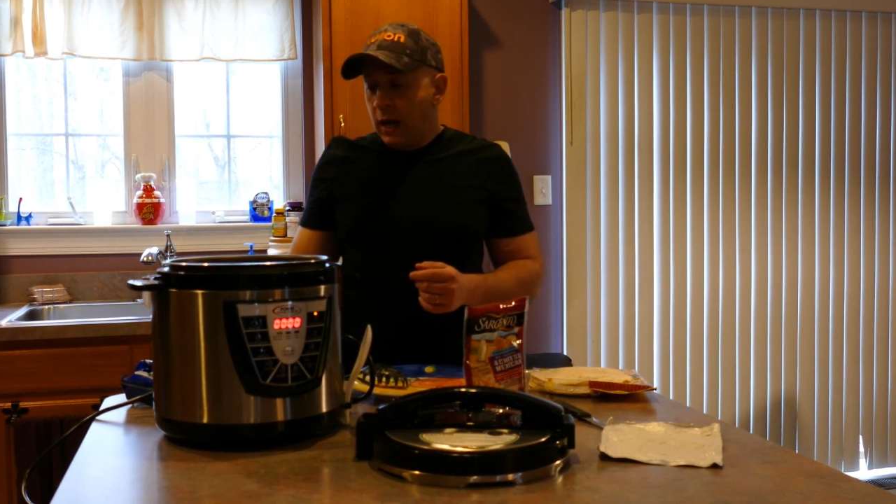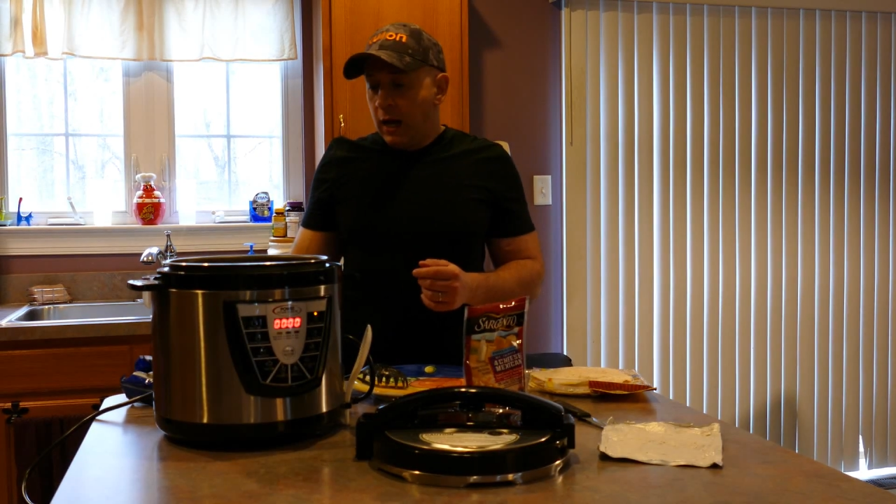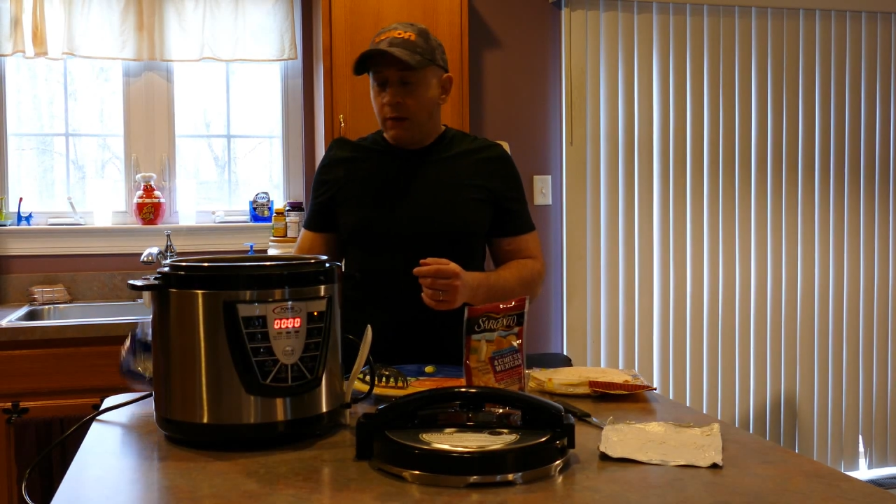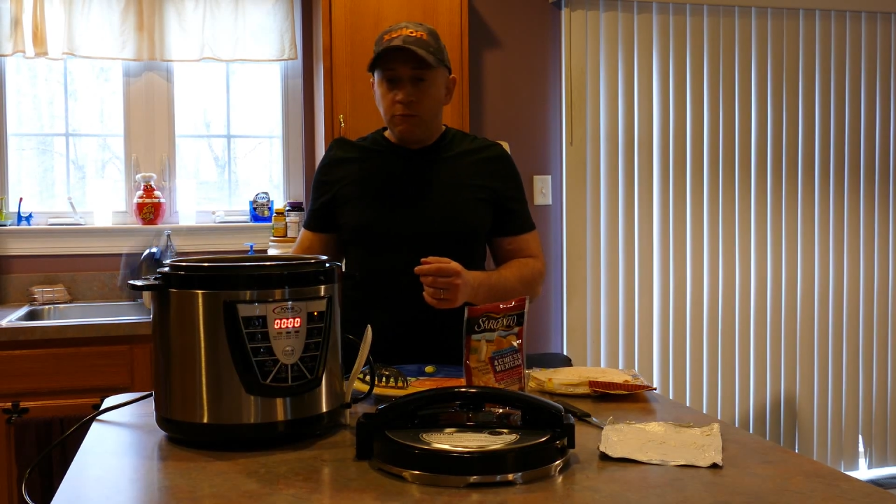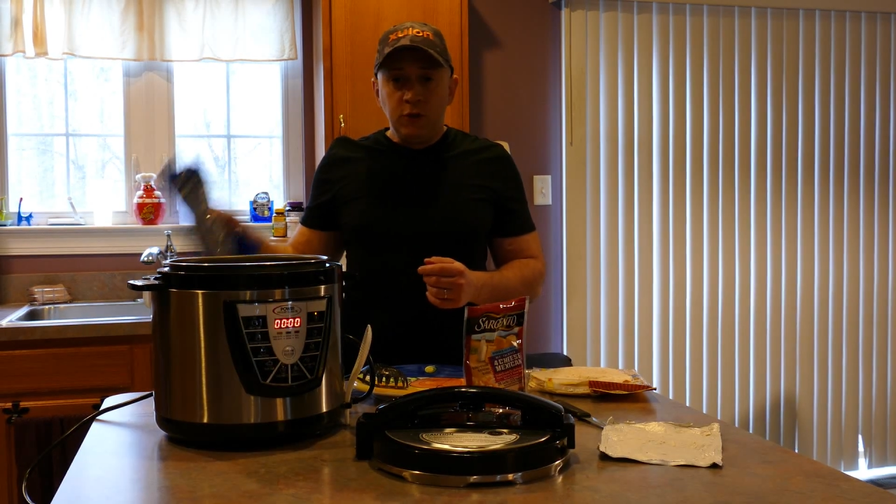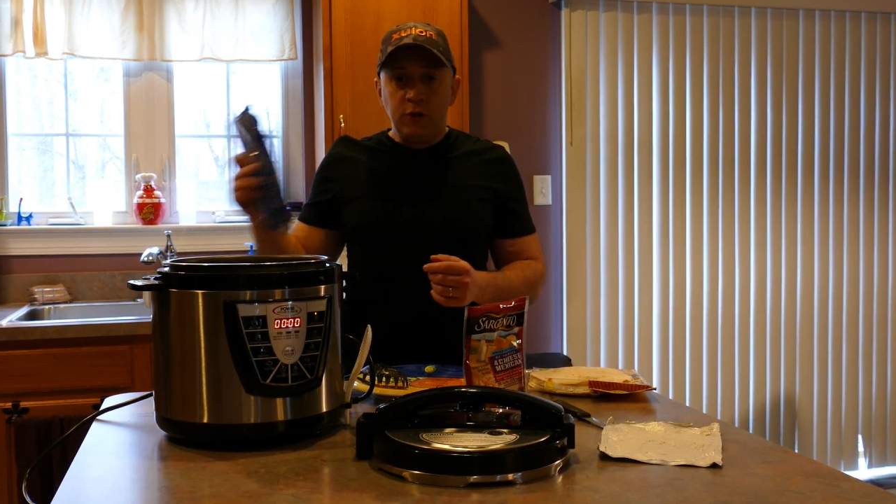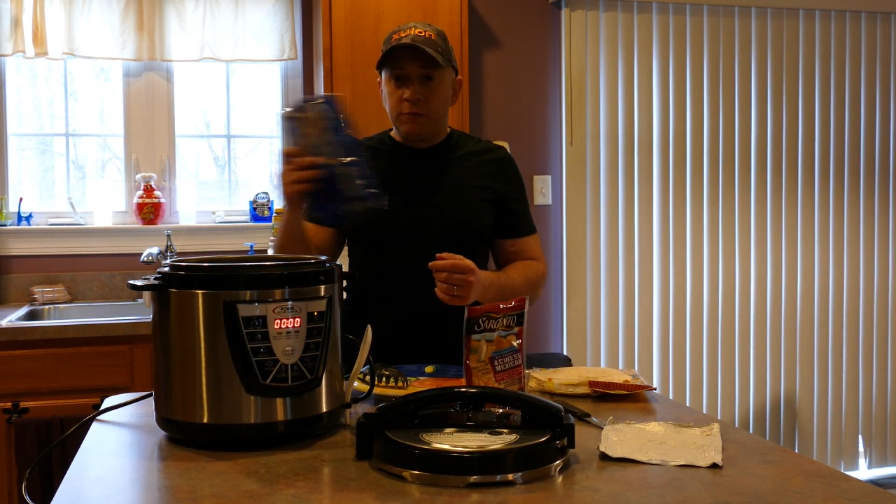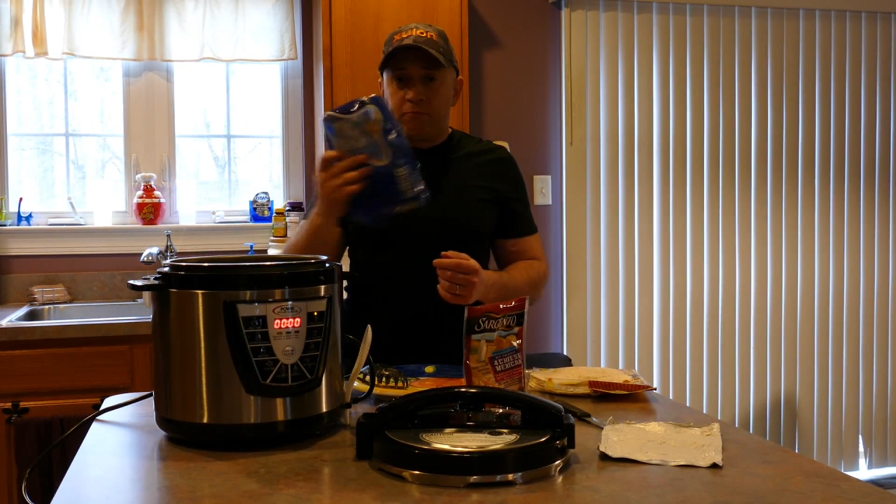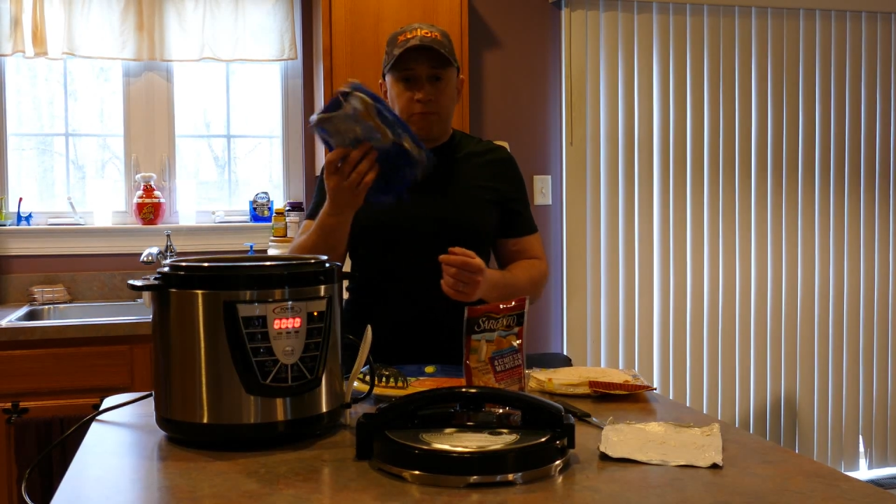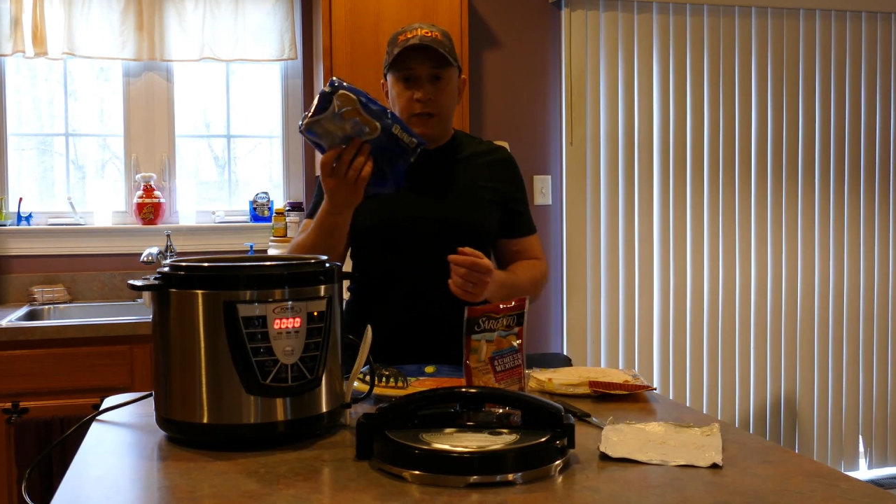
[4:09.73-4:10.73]
You
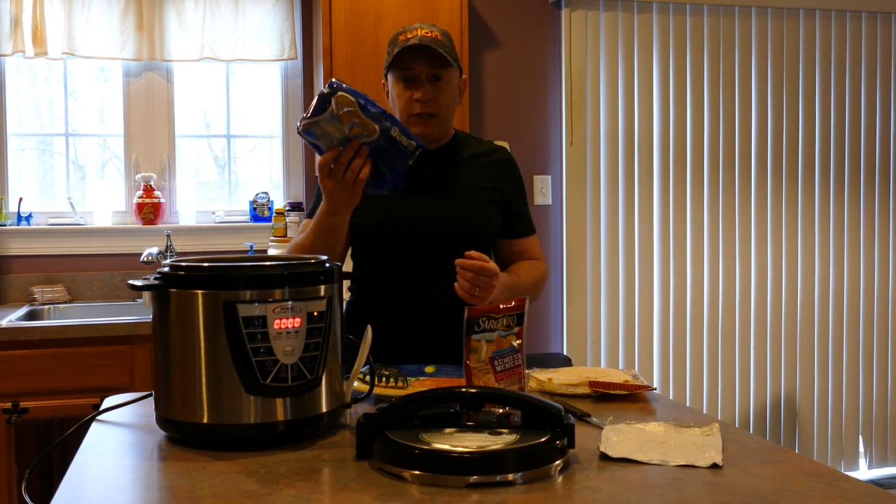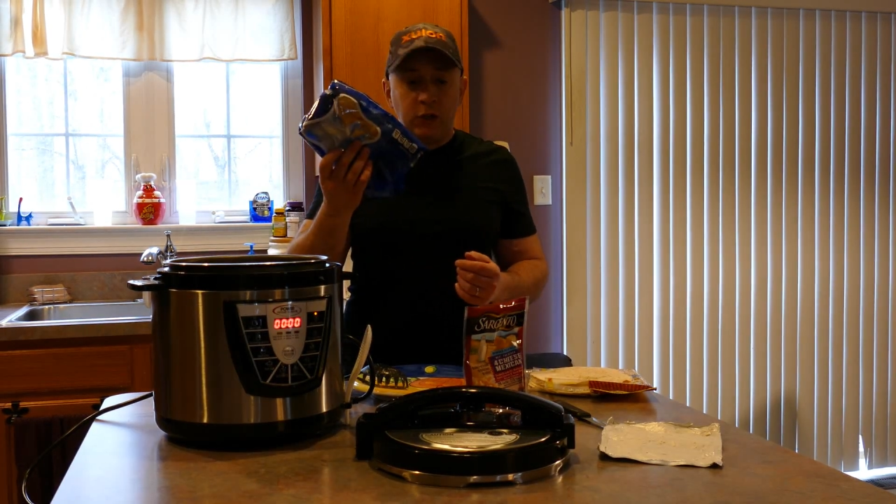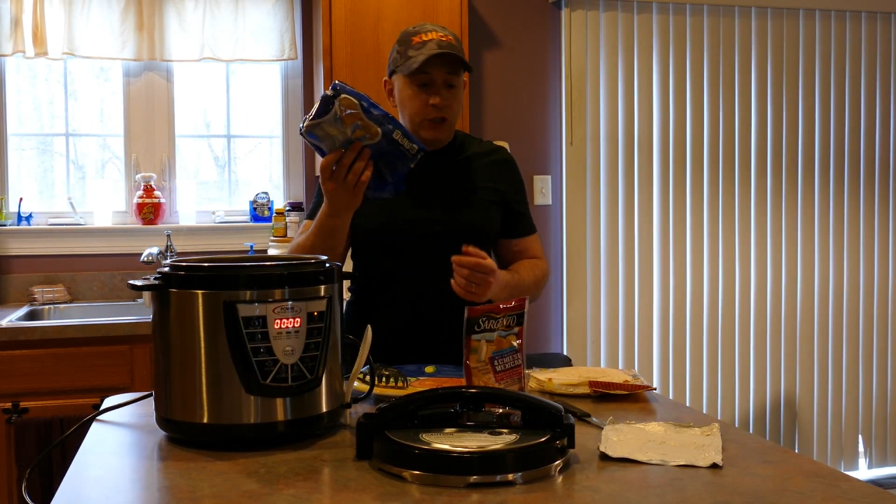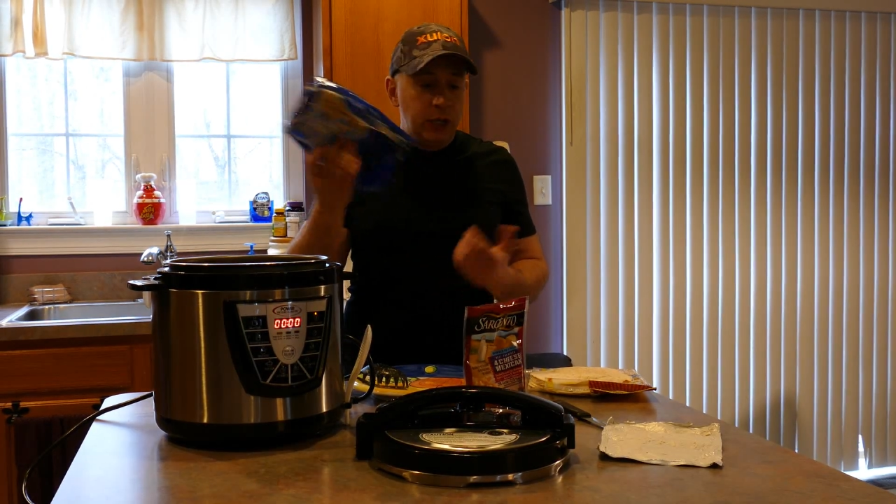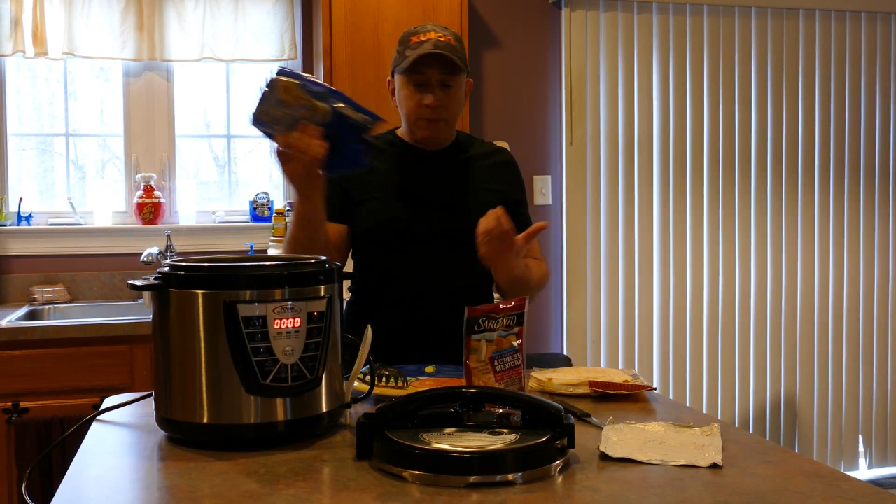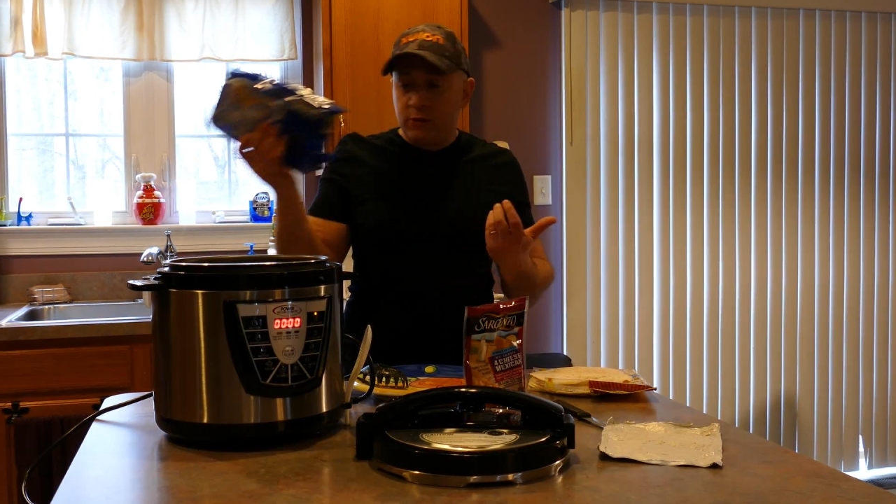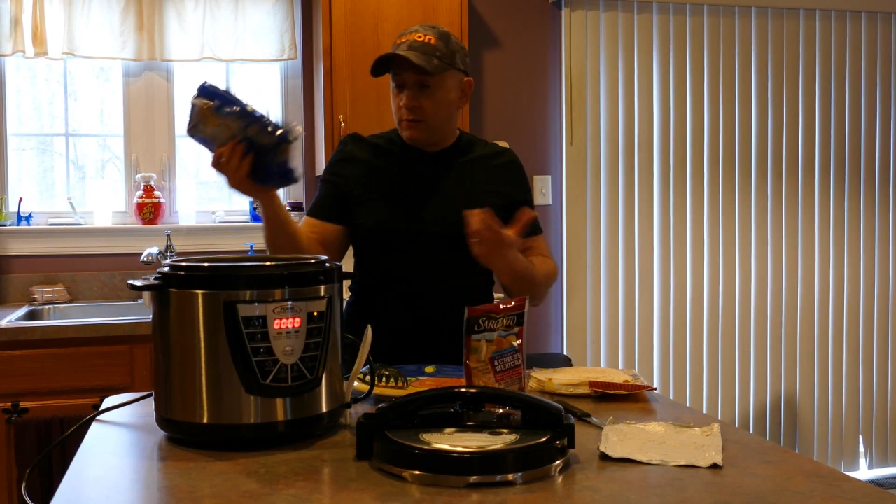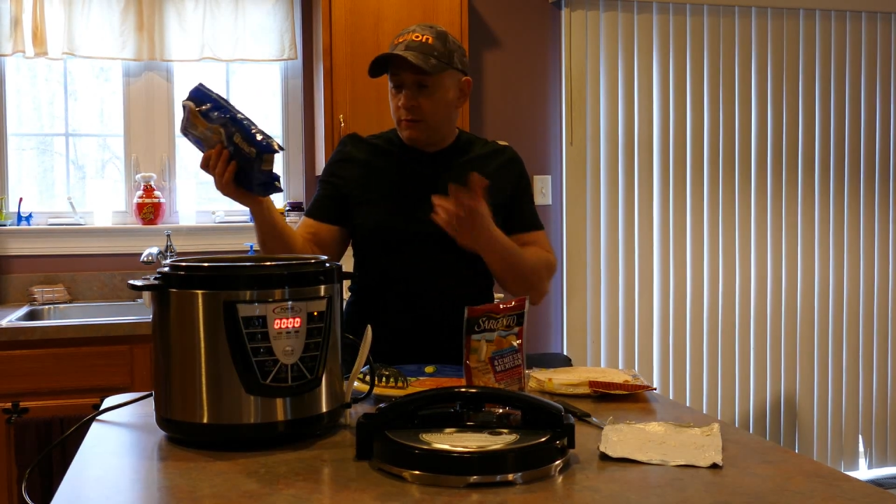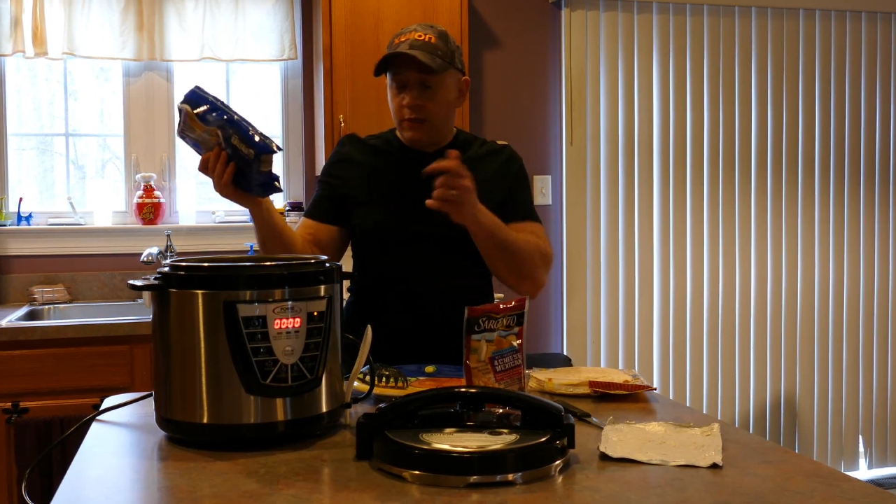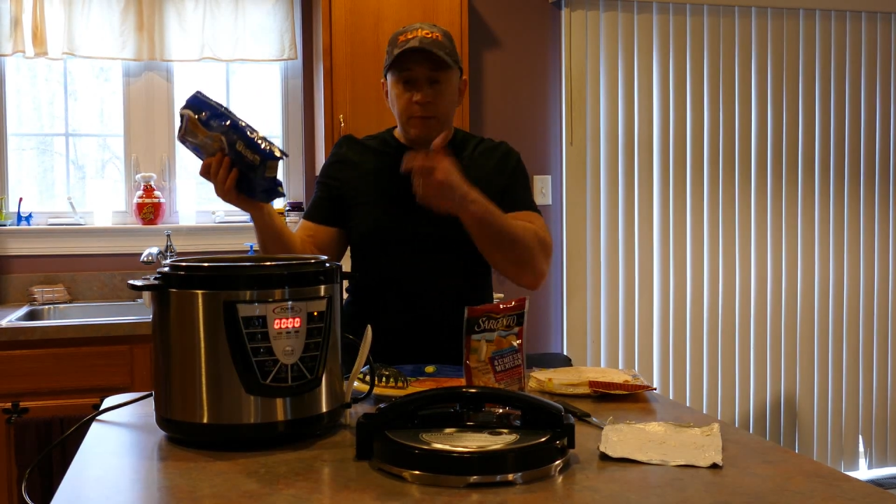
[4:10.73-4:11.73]
just take your
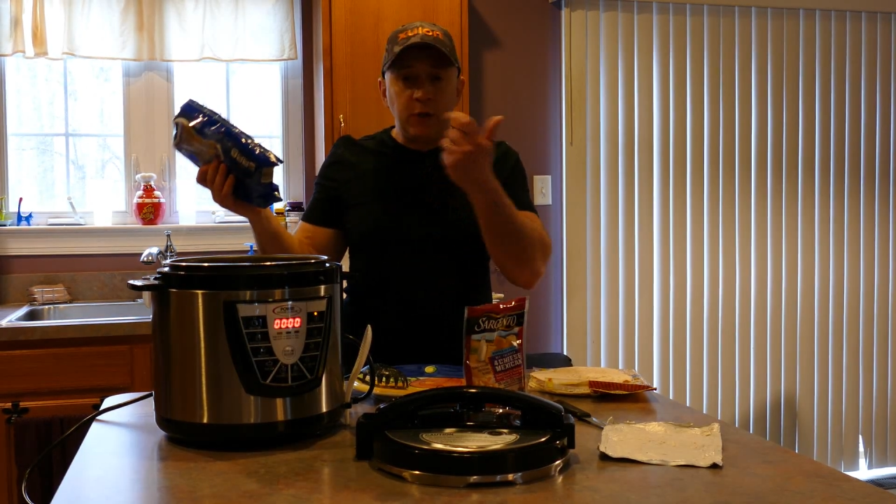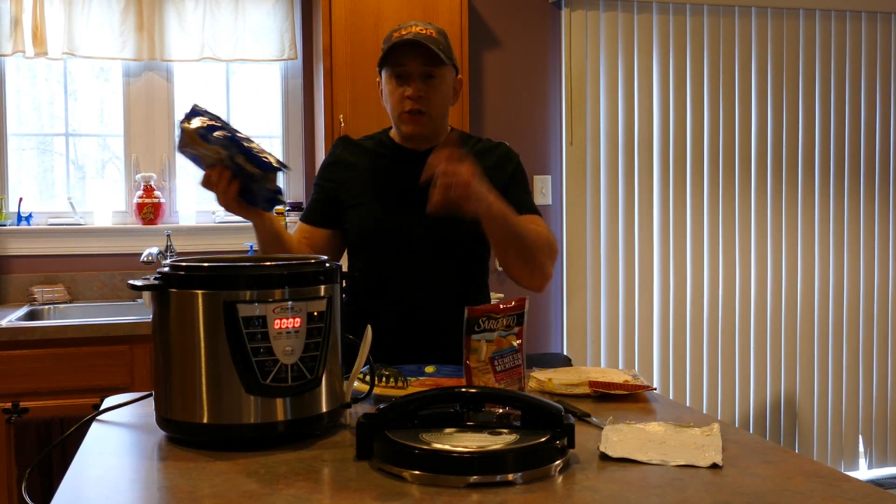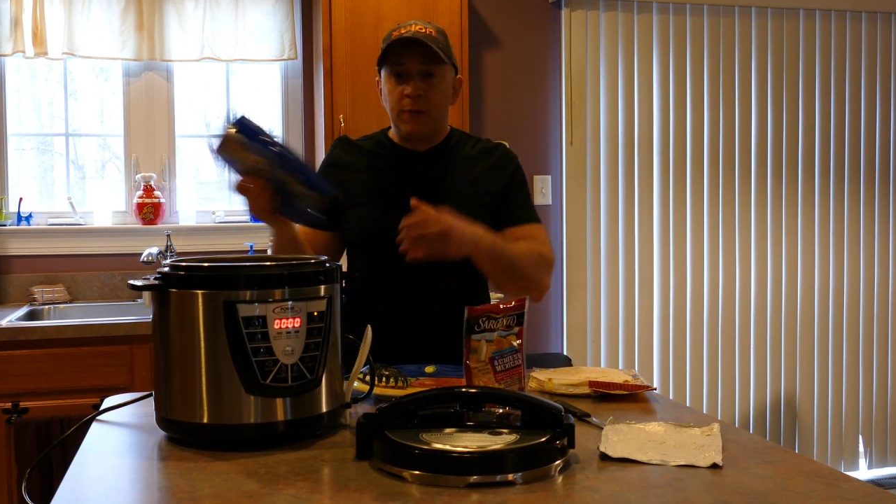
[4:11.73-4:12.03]
chips, dip your